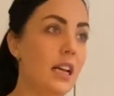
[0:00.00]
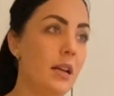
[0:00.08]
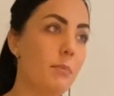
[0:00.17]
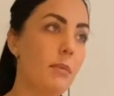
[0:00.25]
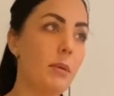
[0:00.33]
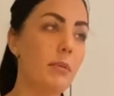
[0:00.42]

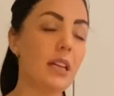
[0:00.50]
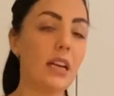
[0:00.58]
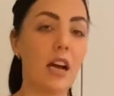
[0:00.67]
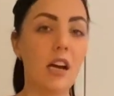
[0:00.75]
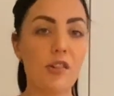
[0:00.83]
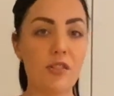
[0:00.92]
maybe like
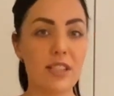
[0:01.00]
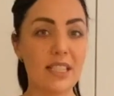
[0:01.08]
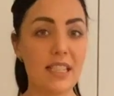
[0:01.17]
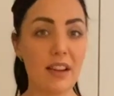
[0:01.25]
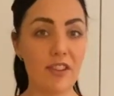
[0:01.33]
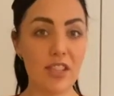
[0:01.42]

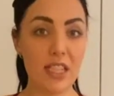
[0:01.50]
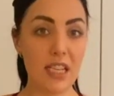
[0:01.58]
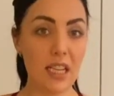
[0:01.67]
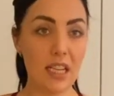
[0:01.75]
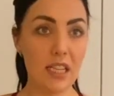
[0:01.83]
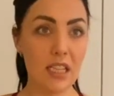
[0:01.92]
170,
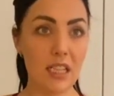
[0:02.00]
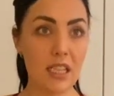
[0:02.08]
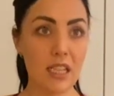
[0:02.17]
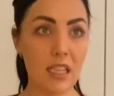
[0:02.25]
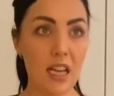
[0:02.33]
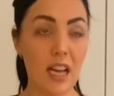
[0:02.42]

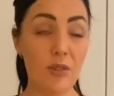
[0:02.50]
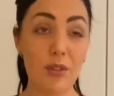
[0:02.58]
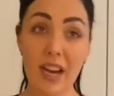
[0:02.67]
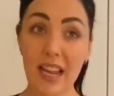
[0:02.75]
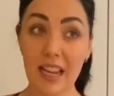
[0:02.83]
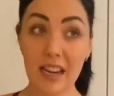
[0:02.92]

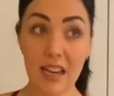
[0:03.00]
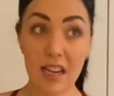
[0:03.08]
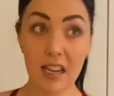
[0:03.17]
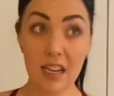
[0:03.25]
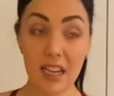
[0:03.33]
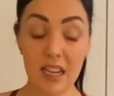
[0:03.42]

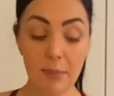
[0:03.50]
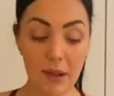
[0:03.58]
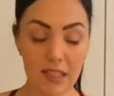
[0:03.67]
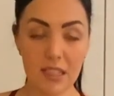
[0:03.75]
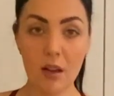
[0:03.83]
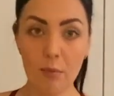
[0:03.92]
180. It
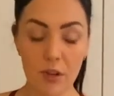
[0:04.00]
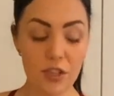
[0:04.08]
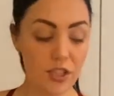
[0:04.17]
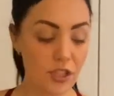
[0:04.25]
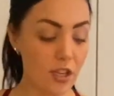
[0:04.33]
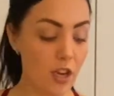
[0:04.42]
depends how
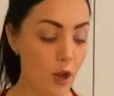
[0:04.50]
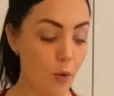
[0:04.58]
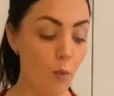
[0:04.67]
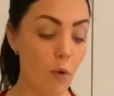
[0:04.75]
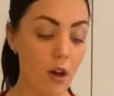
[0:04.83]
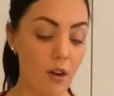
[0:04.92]
much
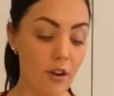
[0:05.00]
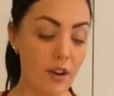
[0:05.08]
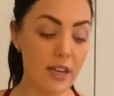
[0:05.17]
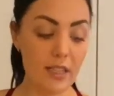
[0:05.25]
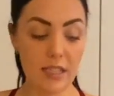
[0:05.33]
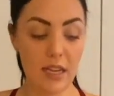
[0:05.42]
water
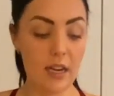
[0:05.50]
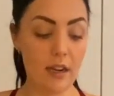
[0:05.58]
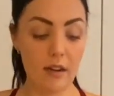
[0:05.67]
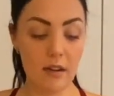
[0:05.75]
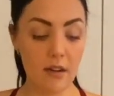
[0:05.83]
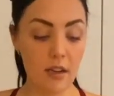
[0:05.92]
is
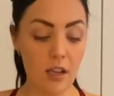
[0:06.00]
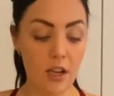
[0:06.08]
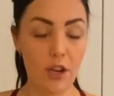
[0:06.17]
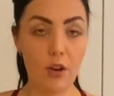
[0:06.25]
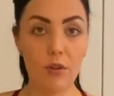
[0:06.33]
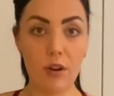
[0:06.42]
in
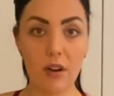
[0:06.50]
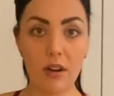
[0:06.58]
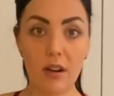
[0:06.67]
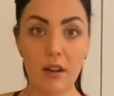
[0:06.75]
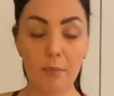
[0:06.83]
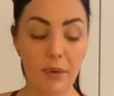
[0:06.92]

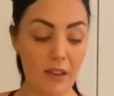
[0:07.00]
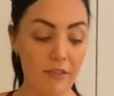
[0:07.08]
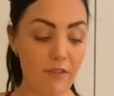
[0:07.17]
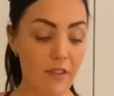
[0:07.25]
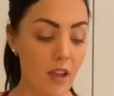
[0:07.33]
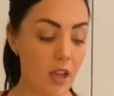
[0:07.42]
your
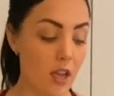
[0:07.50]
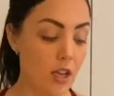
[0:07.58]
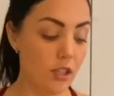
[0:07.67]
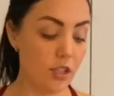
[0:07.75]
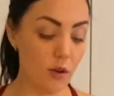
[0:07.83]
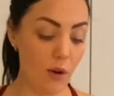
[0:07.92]
beef.
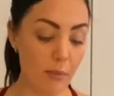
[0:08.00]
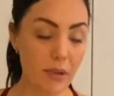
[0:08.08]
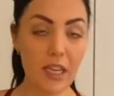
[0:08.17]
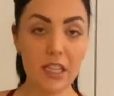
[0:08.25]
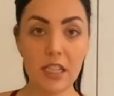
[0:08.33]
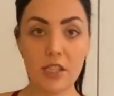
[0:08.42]
So I'm
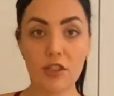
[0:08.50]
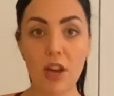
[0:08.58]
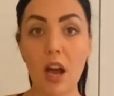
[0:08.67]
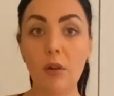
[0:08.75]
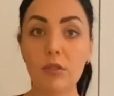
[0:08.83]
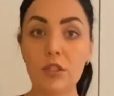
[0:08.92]
gonna teach you
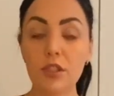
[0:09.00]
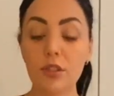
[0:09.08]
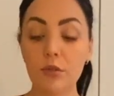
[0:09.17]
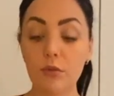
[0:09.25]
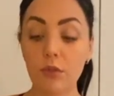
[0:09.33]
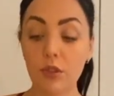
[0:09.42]
how
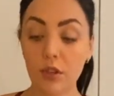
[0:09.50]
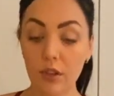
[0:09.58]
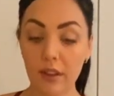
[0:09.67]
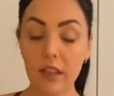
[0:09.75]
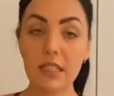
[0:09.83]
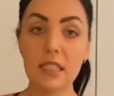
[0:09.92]
to
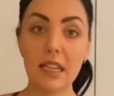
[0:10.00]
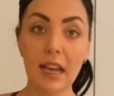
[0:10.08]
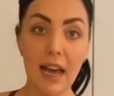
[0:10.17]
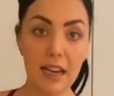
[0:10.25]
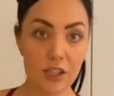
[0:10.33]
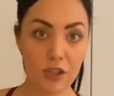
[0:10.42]
cook this
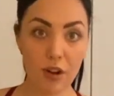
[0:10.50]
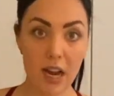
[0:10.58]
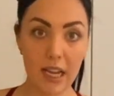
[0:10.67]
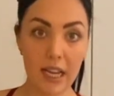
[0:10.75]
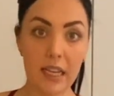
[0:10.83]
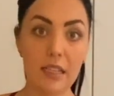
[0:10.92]
and
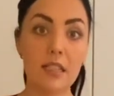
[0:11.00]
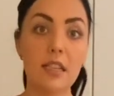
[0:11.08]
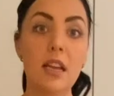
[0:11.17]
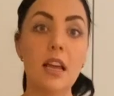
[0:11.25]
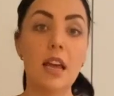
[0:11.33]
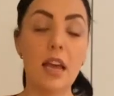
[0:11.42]
track it
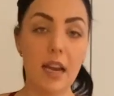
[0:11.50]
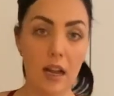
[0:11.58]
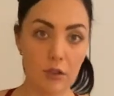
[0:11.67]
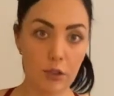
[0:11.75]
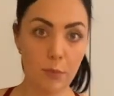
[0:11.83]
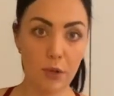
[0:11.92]
and how
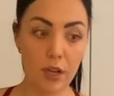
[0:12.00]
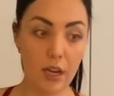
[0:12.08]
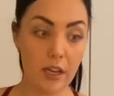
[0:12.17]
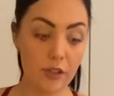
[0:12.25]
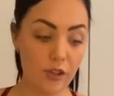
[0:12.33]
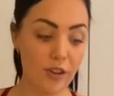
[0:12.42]
to put it
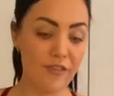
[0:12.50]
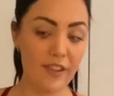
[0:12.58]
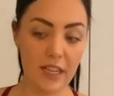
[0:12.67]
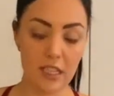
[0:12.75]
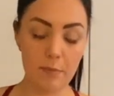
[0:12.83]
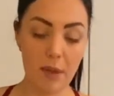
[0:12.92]
into your
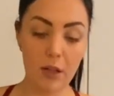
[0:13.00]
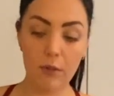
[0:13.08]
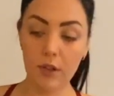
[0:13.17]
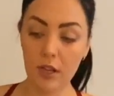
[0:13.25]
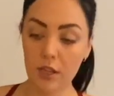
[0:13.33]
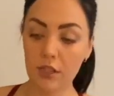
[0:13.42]
Myfitnesspal.
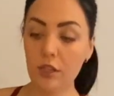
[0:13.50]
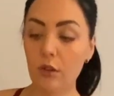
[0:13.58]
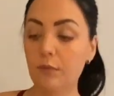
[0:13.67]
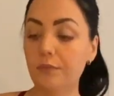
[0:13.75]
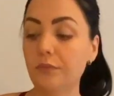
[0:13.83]
So